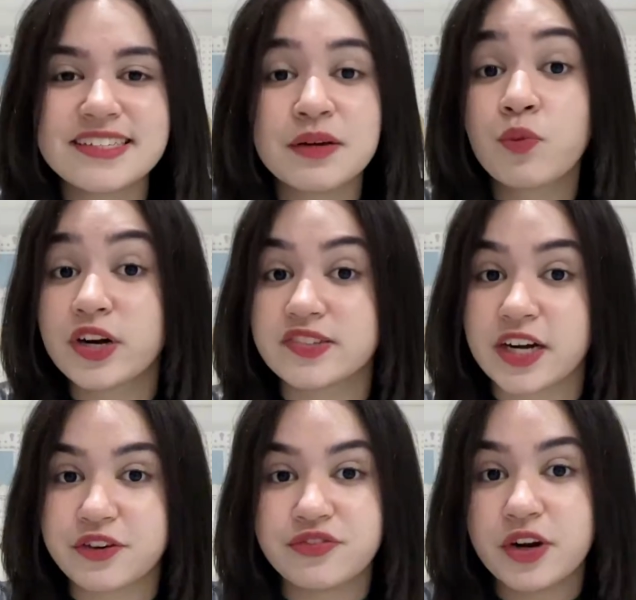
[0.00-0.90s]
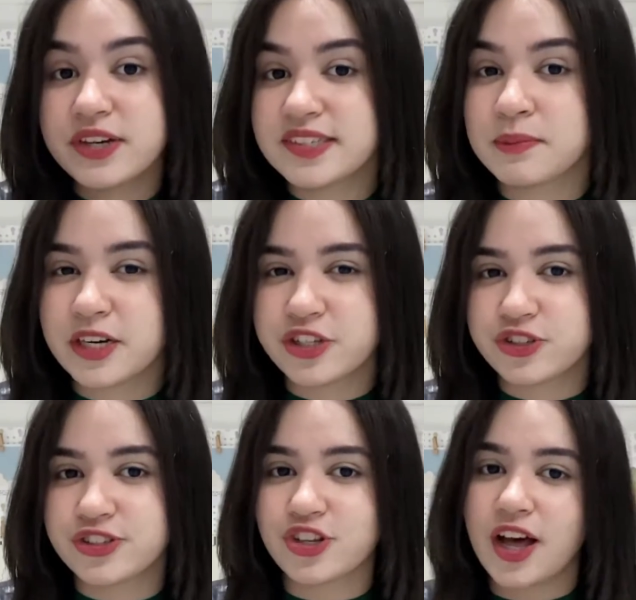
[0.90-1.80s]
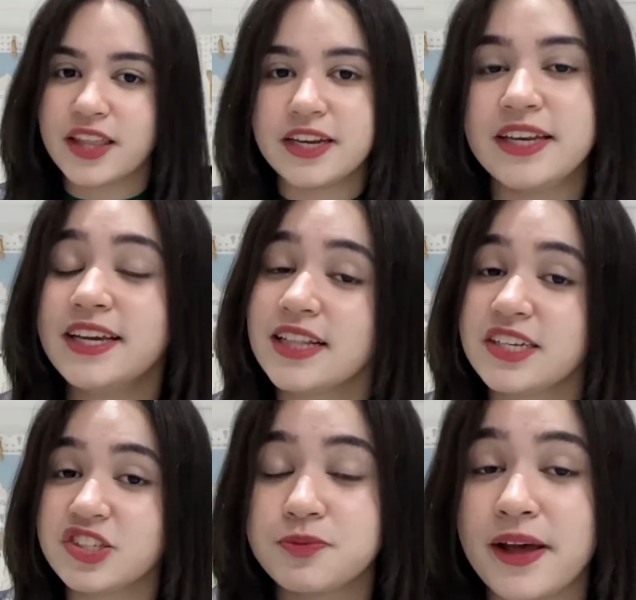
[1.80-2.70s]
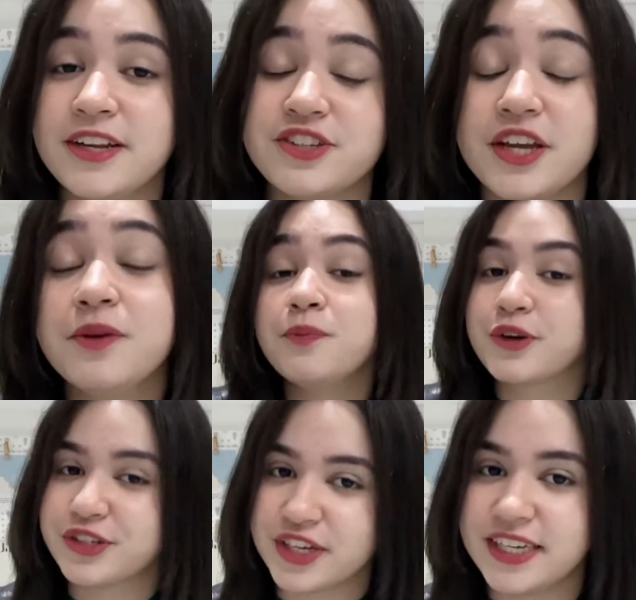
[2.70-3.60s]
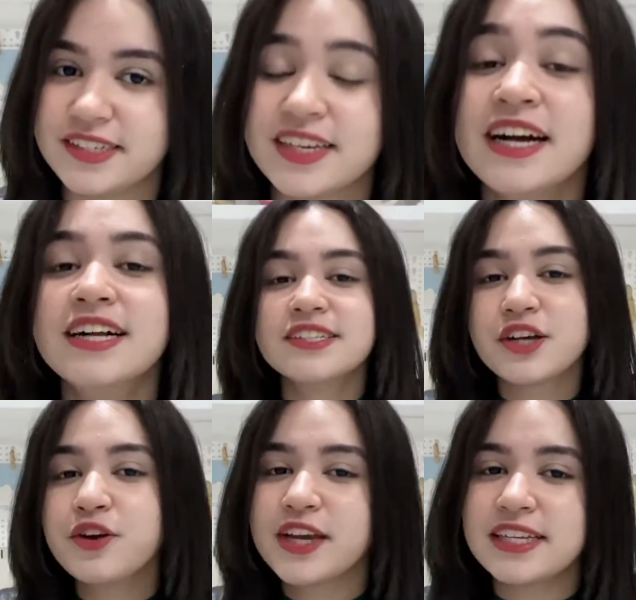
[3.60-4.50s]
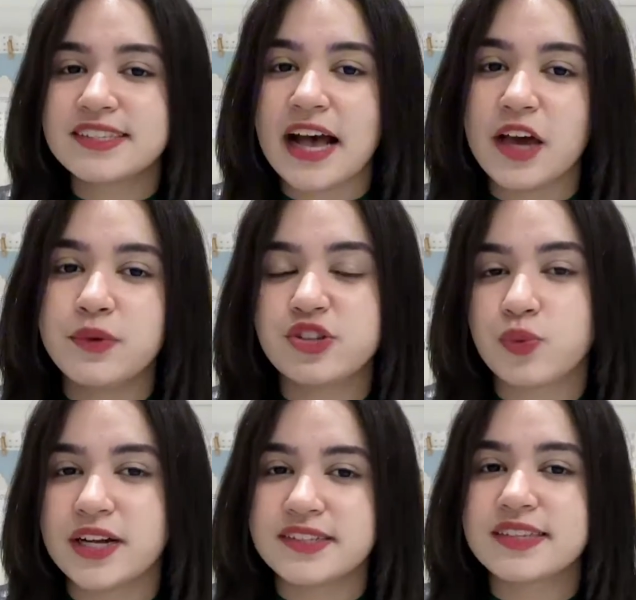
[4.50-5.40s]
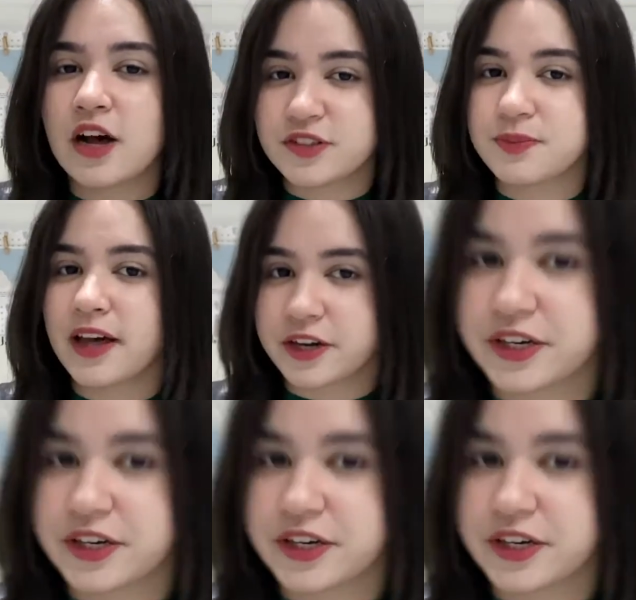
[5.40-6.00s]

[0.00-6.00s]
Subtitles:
some words that are very similar to each other in English, Spanish, and Portuguese, so you can decide which one sounds better.